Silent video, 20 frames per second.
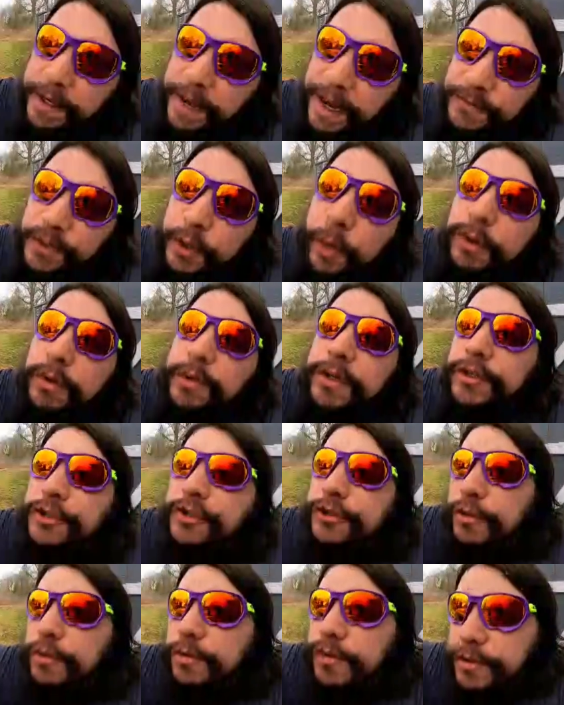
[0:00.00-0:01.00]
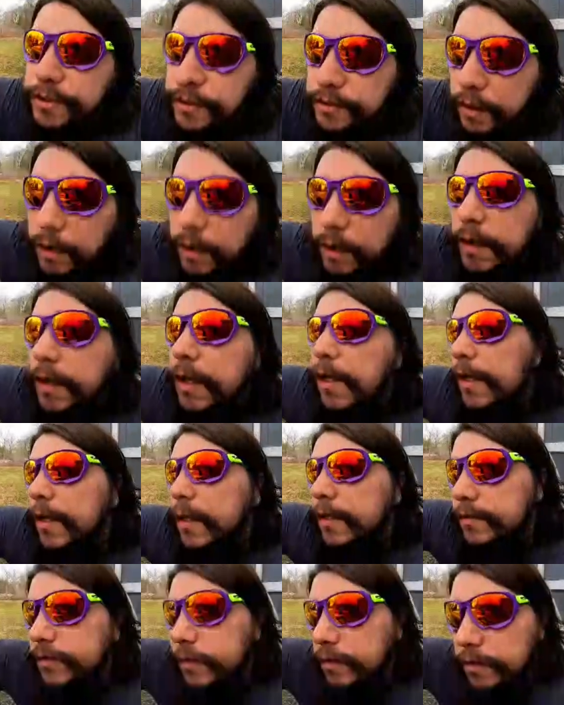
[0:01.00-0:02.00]
Have total control of the saw.
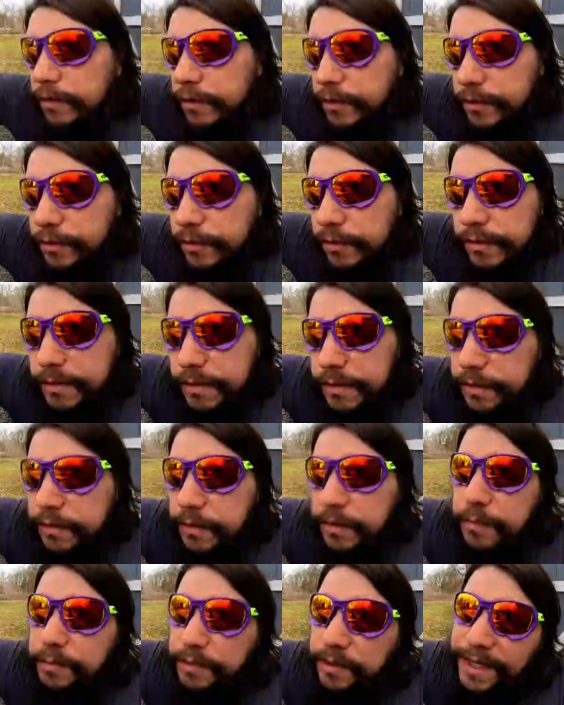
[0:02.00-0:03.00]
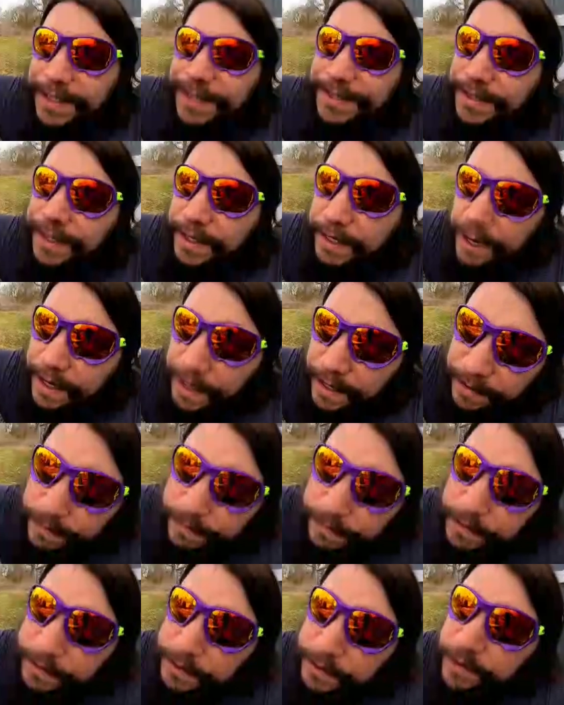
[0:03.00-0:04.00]
Total control of the saw applies to
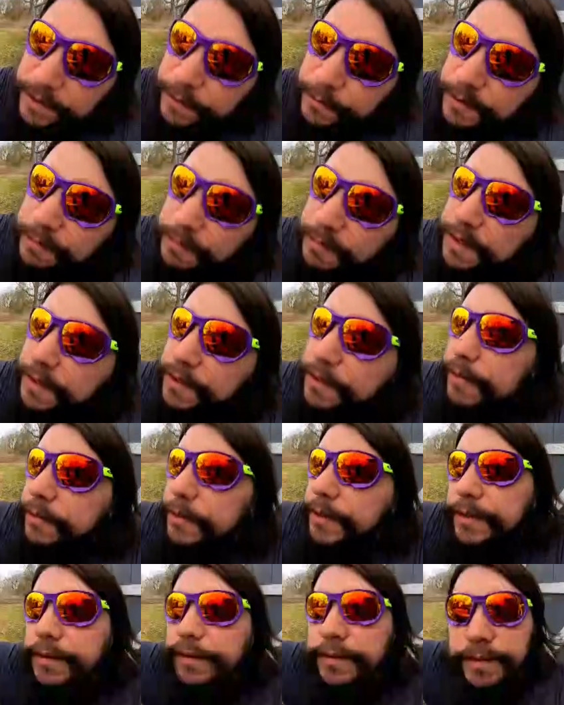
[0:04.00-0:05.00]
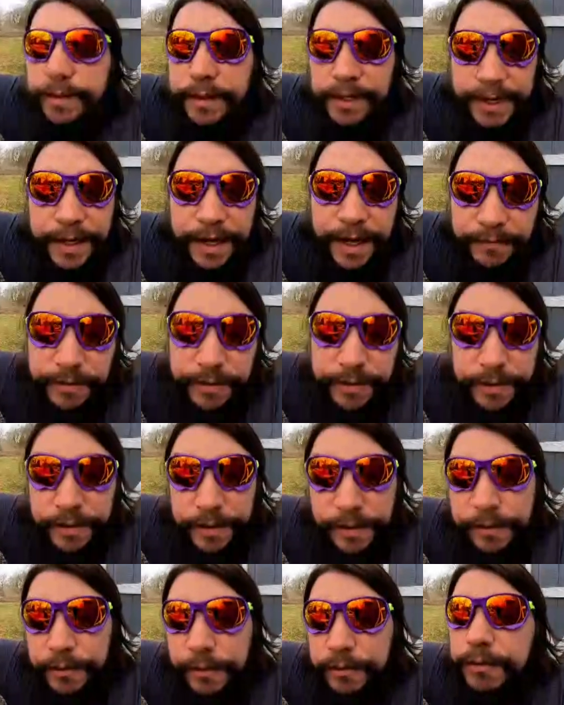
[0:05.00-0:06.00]
everything we've been doing and
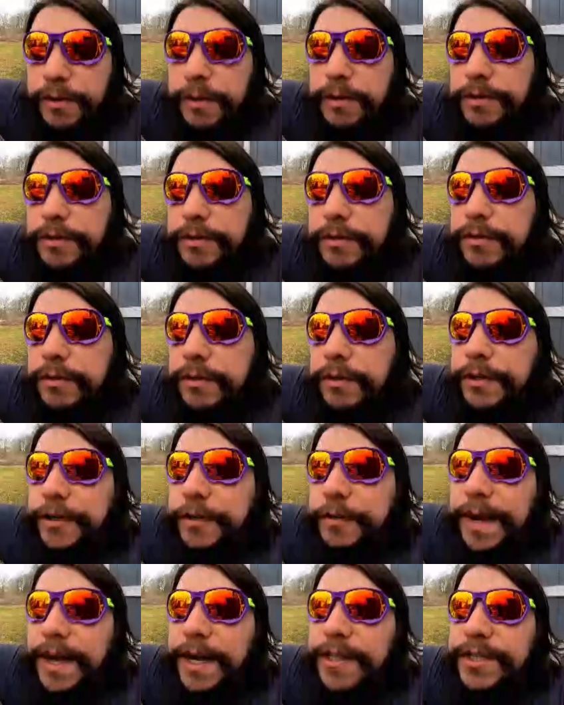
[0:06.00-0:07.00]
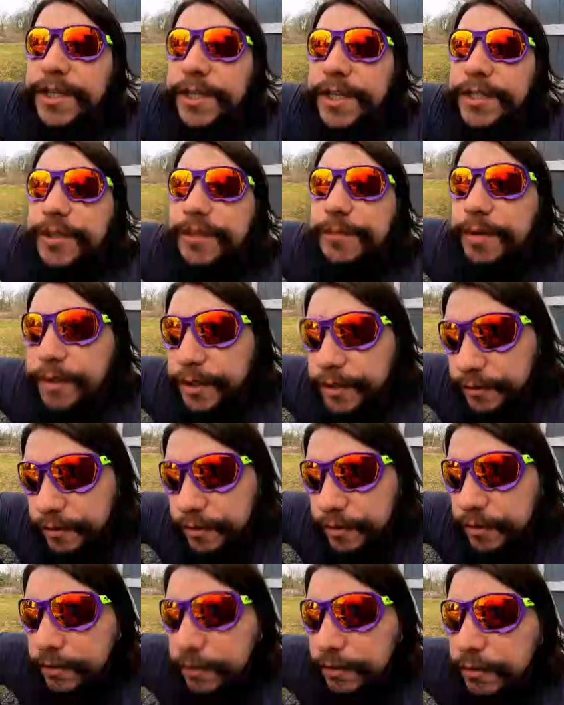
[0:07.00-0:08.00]
everything you will do or your imagination brings
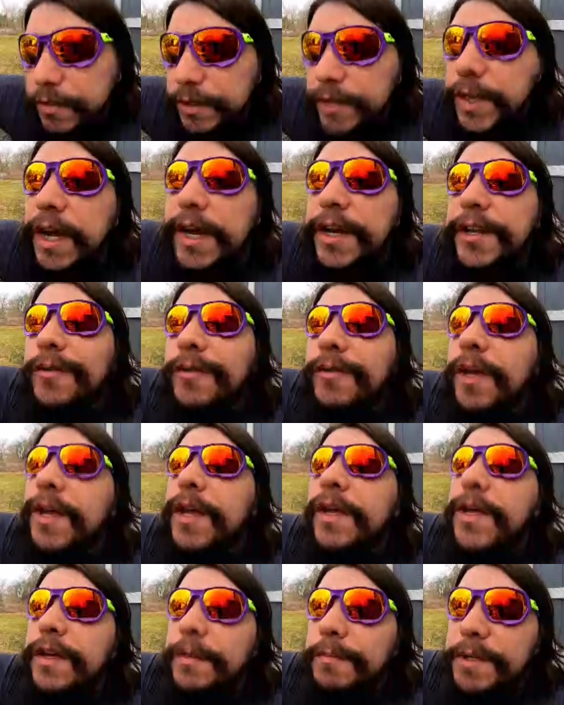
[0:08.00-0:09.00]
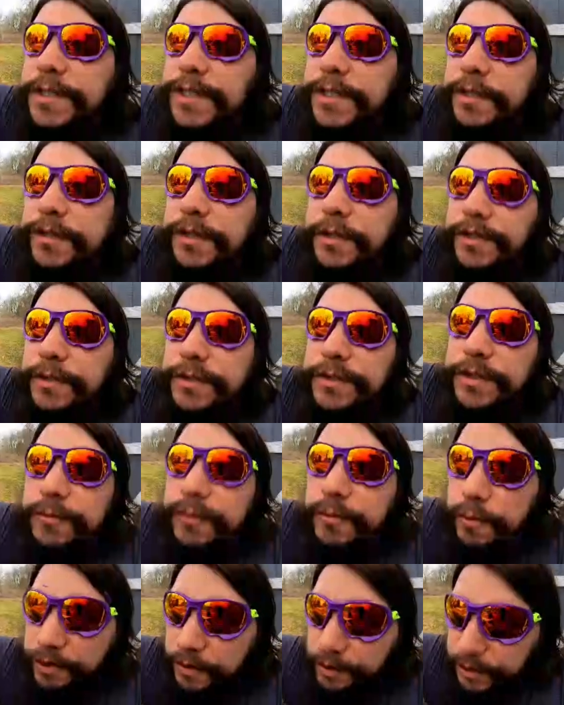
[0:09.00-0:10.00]
you to do with cutting materials
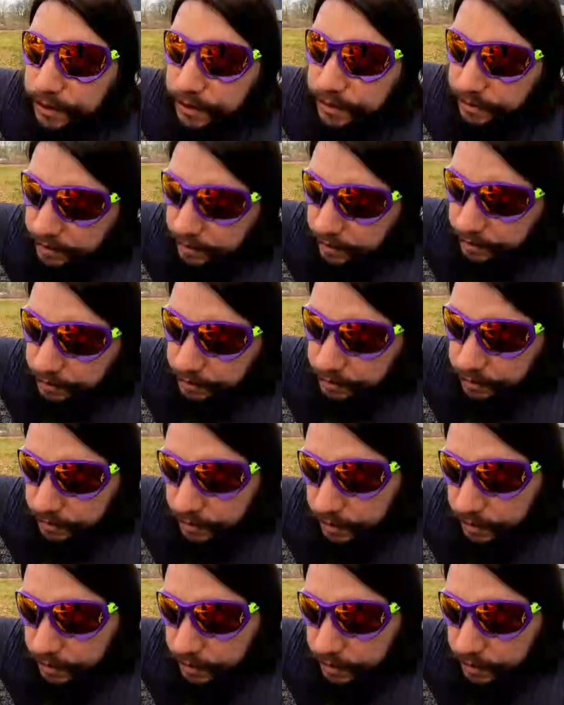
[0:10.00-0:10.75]
and wood and such.